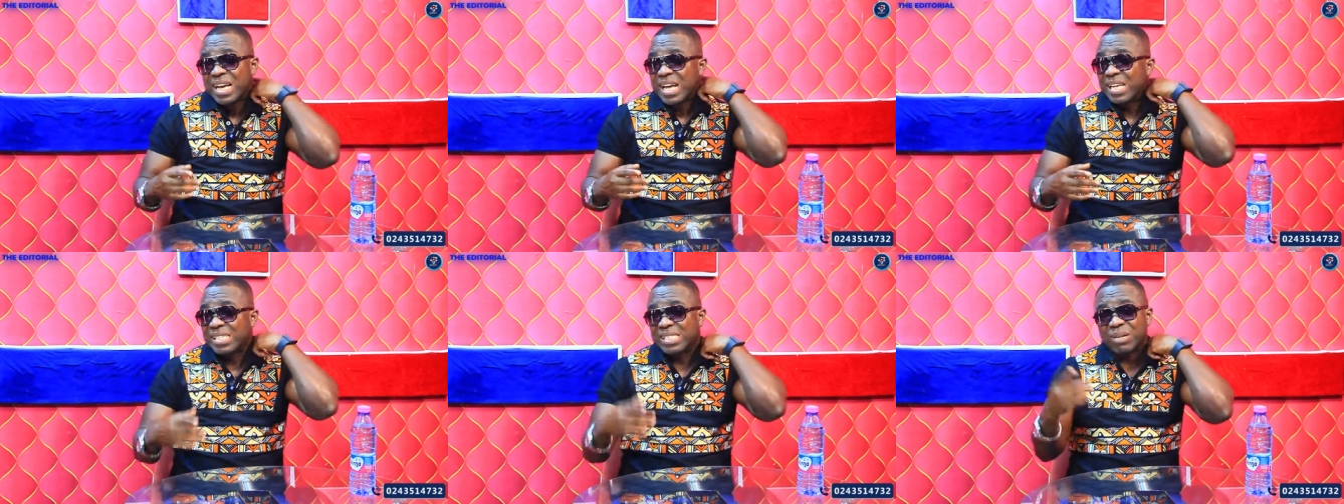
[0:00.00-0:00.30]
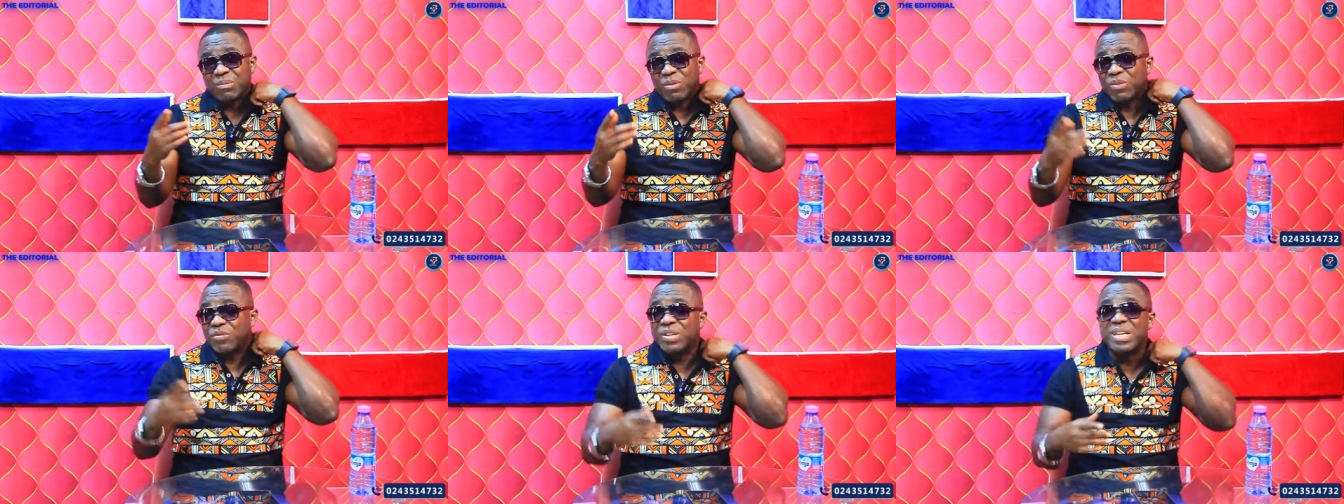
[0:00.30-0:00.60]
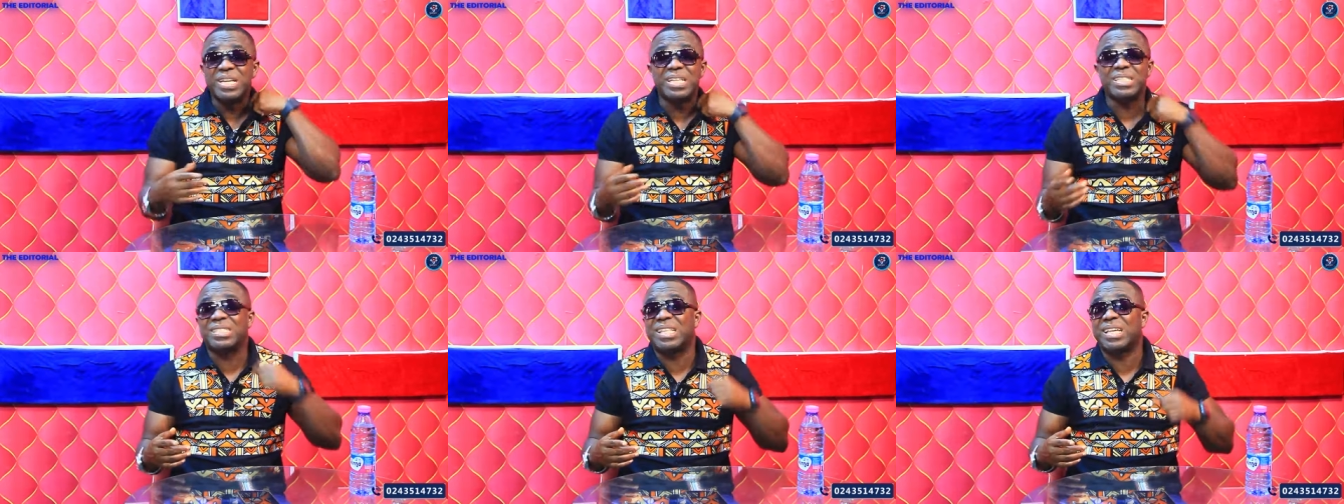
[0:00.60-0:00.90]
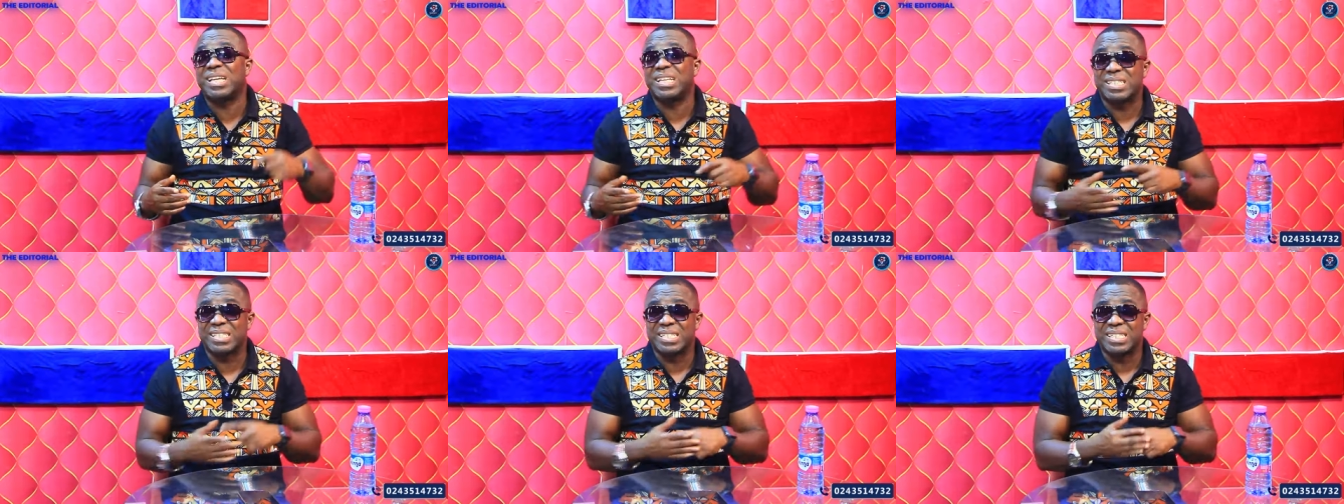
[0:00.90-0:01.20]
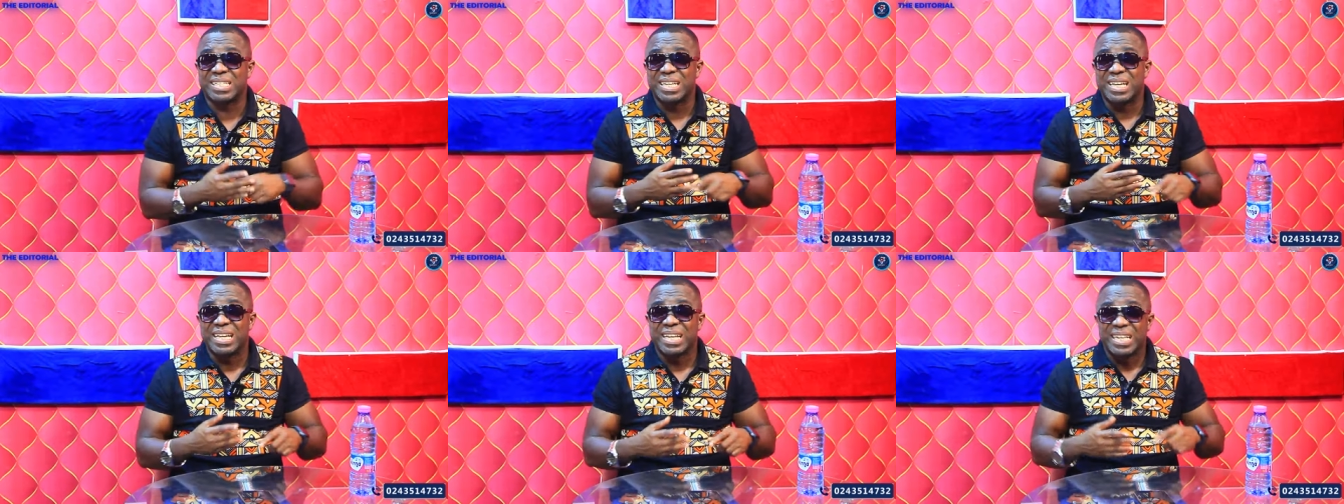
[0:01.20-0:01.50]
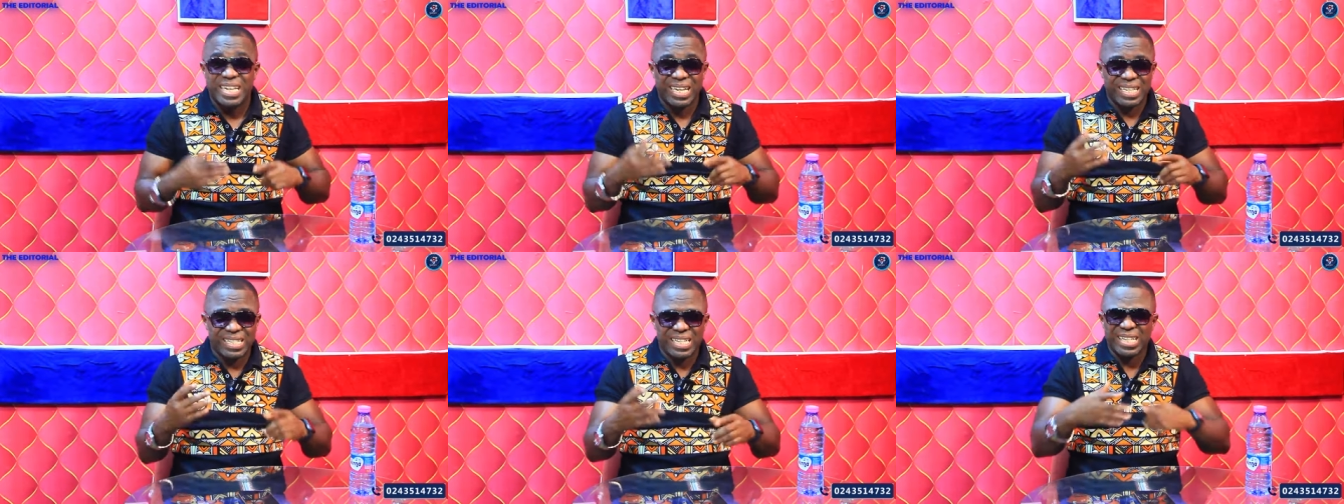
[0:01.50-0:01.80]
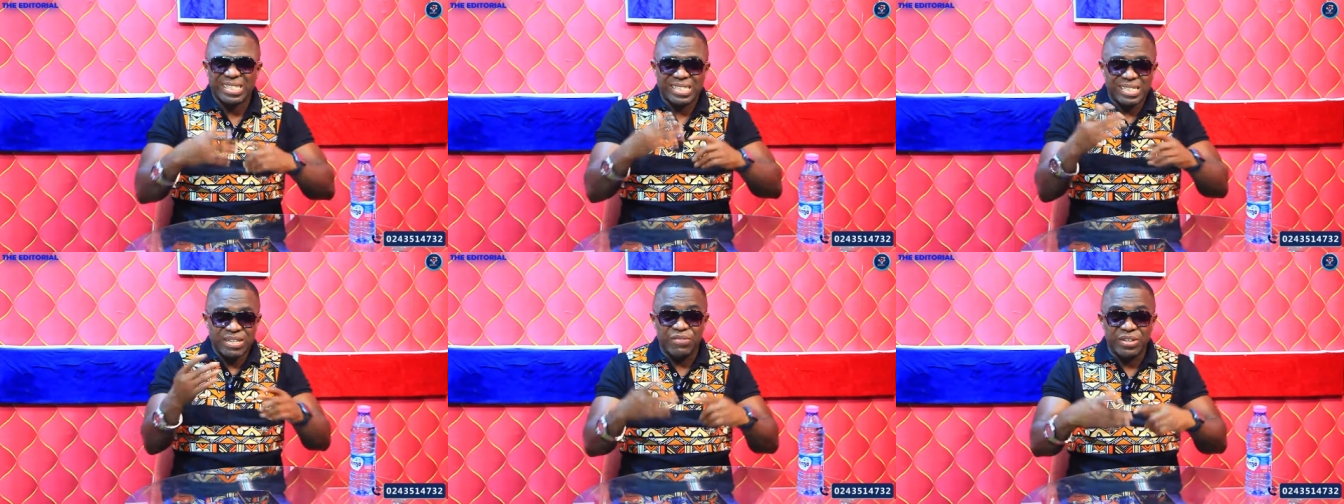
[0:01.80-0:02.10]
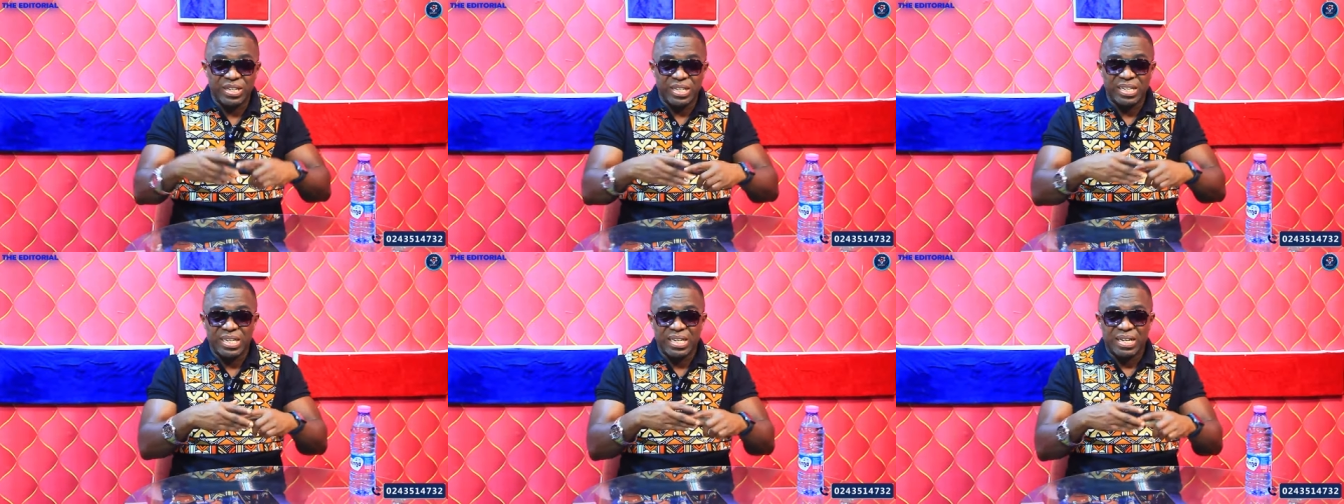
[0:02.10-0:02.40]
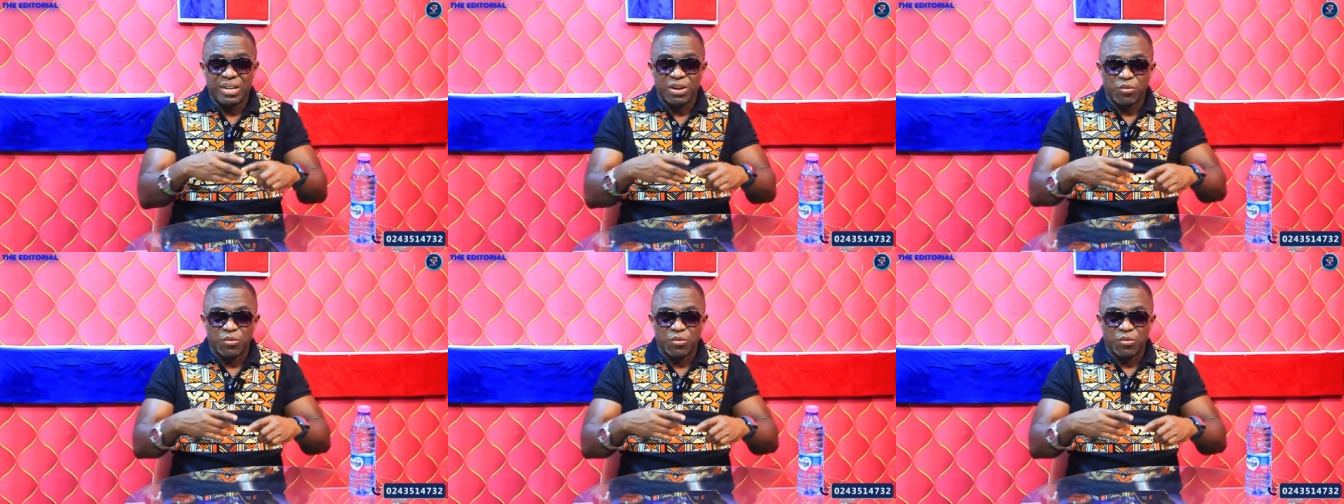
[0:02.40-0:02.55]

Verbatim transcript: and some of these things, they just even